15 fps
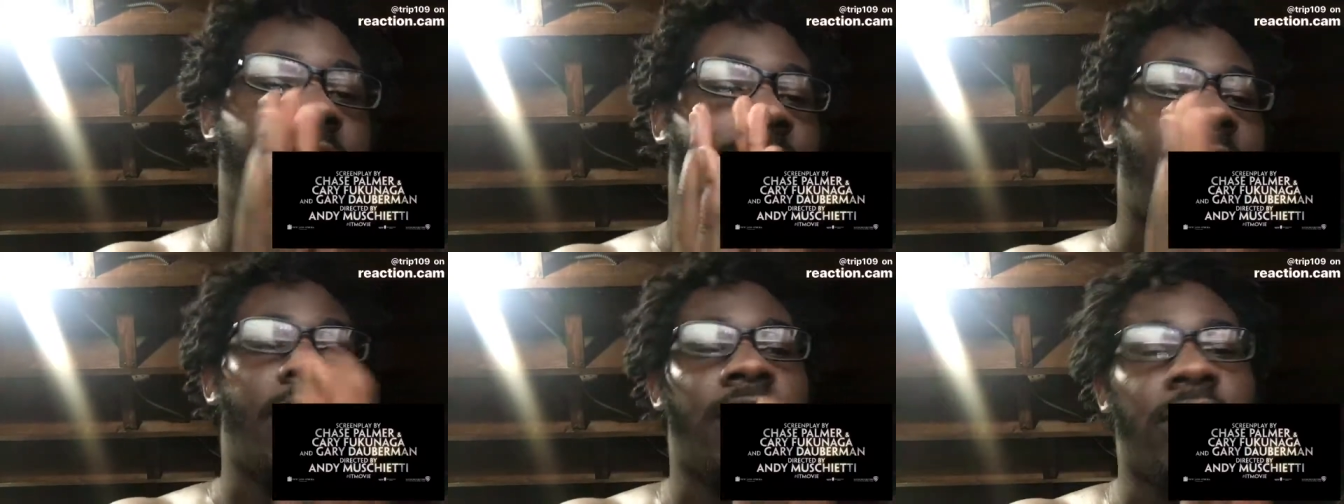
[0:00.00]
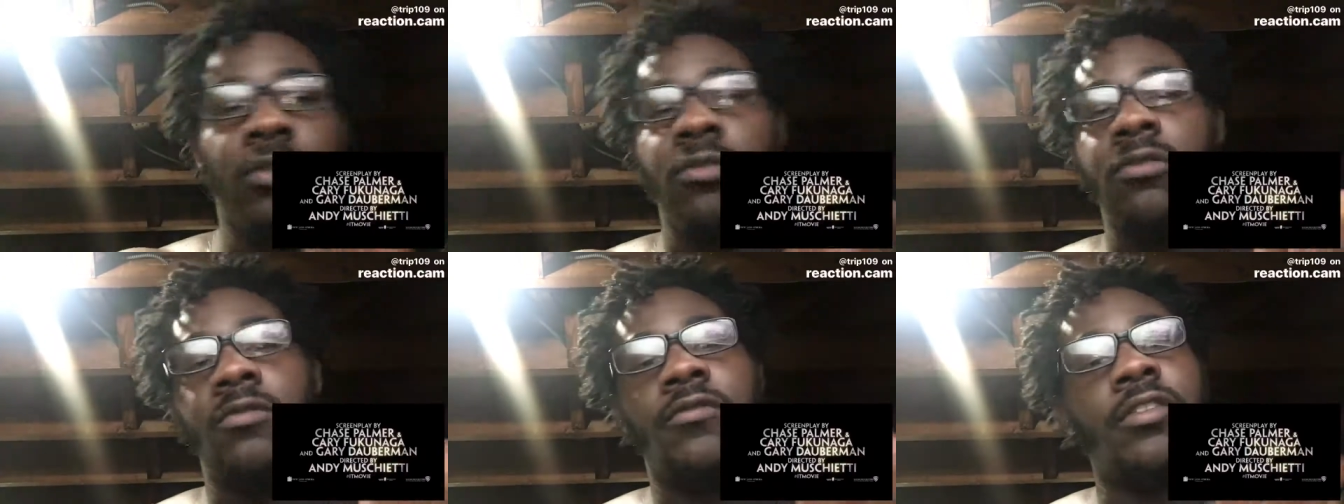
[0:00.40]
Thank
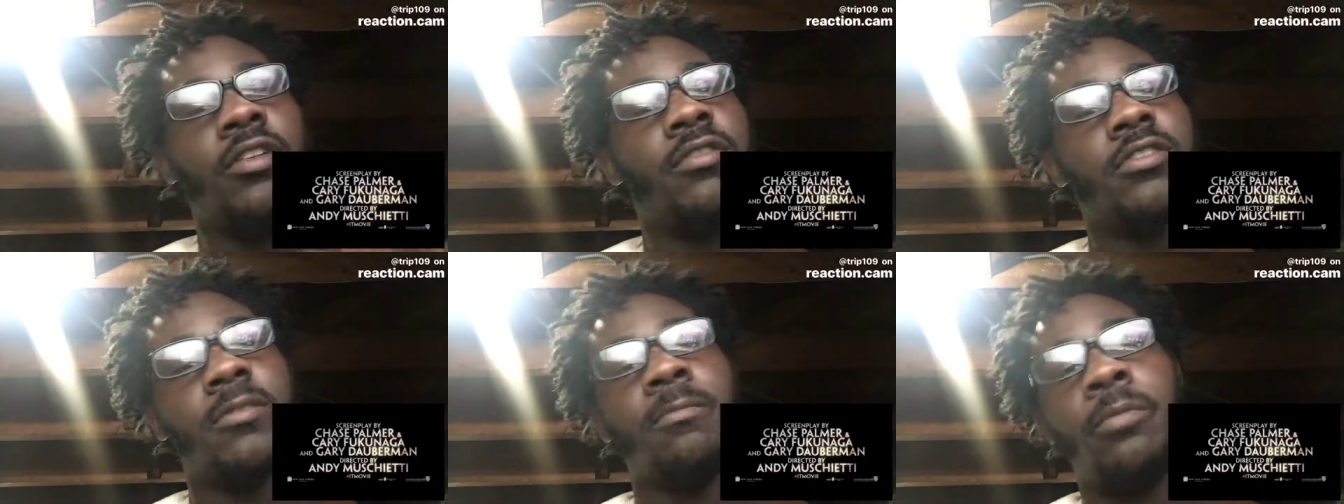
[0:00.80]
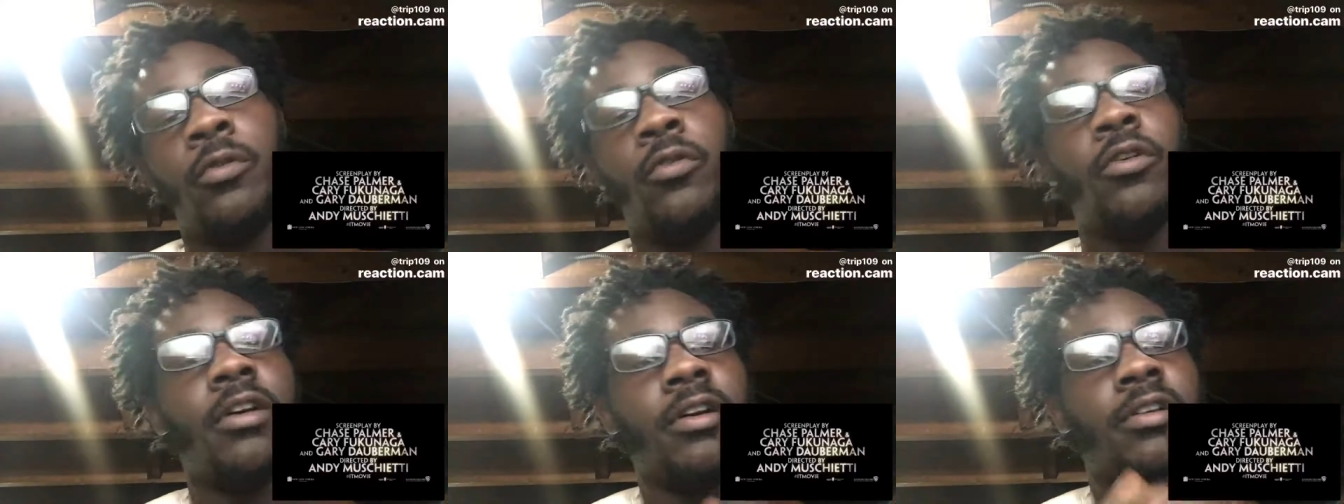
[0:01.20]
you for your
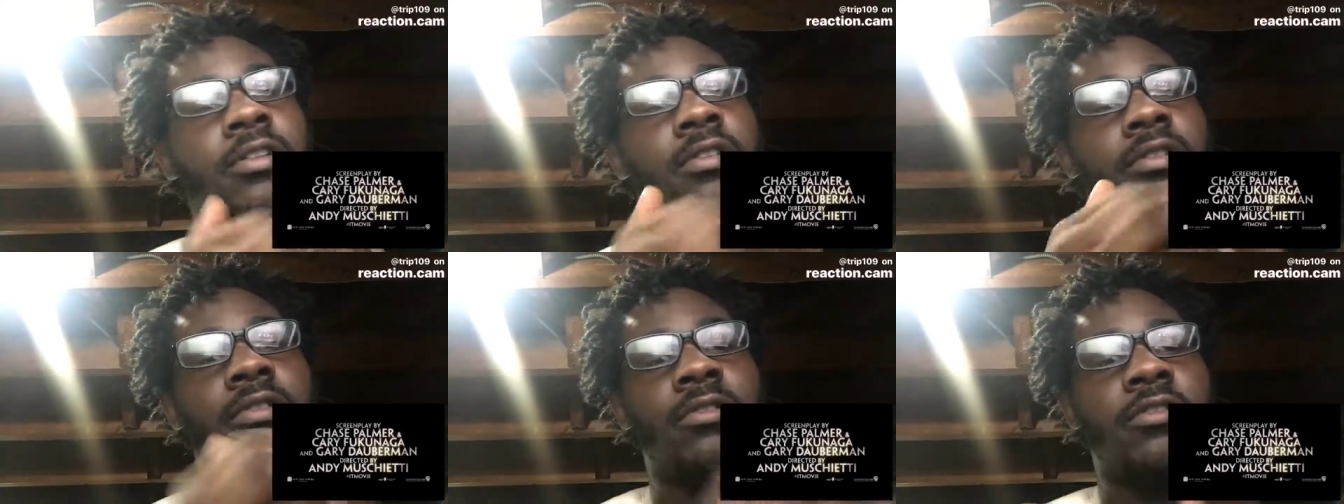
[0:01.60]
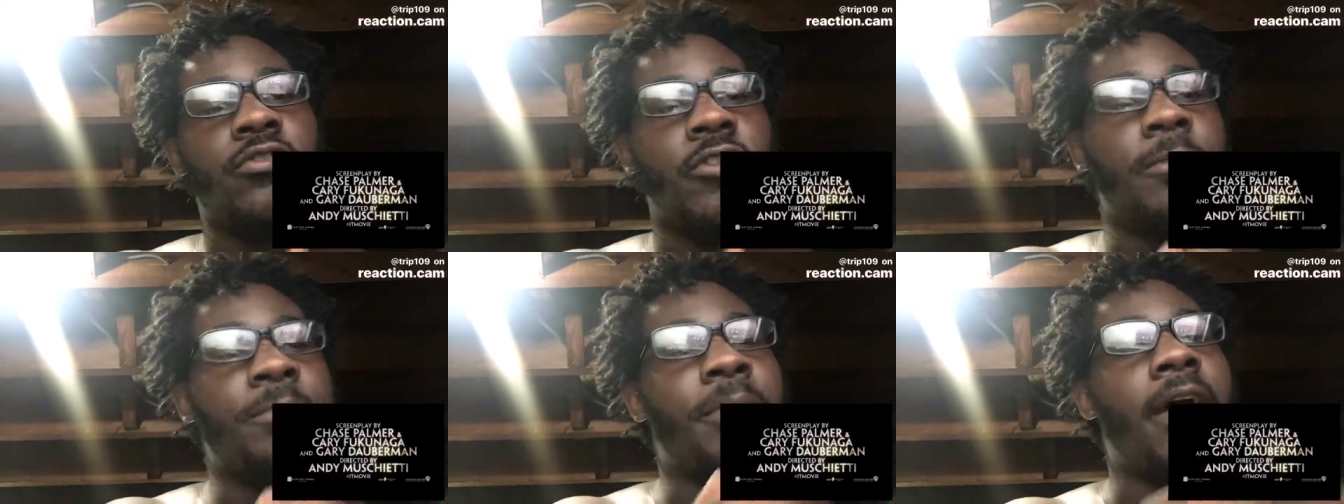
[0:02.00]
support.
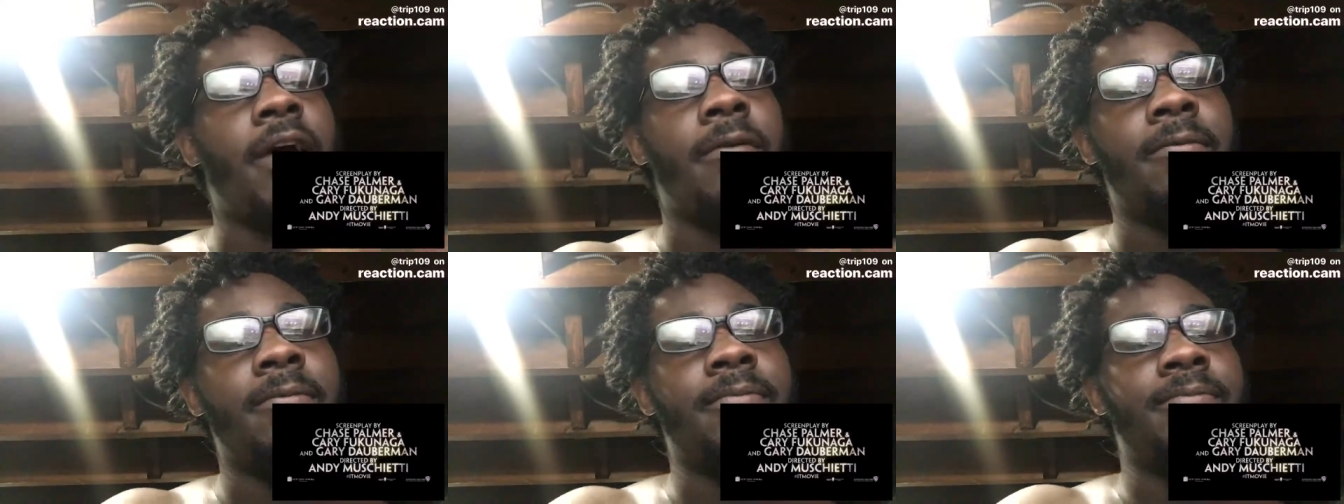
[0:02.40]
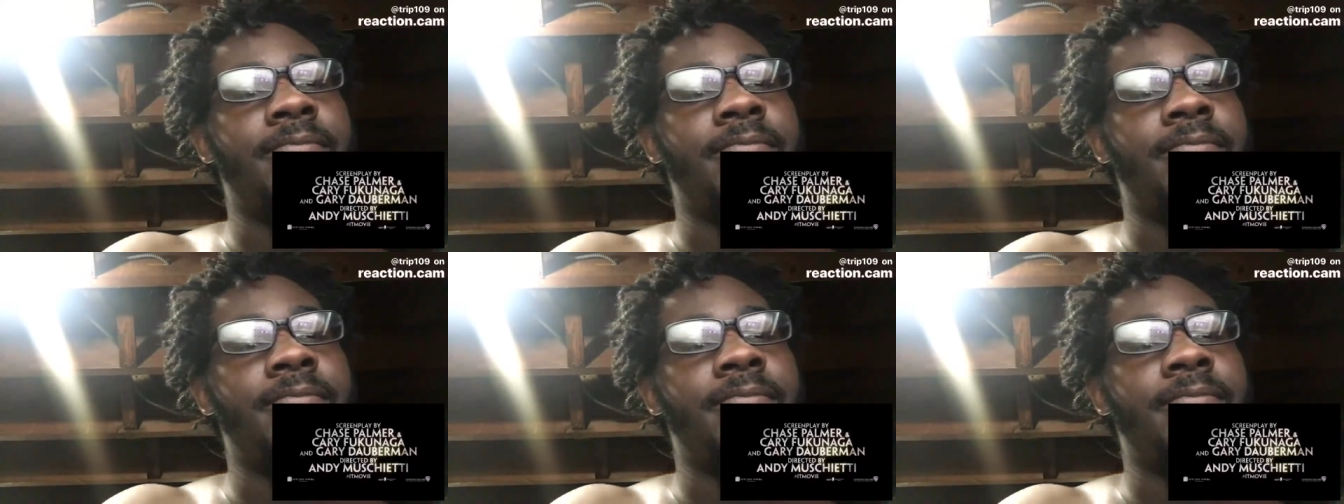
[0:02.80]
Trip out.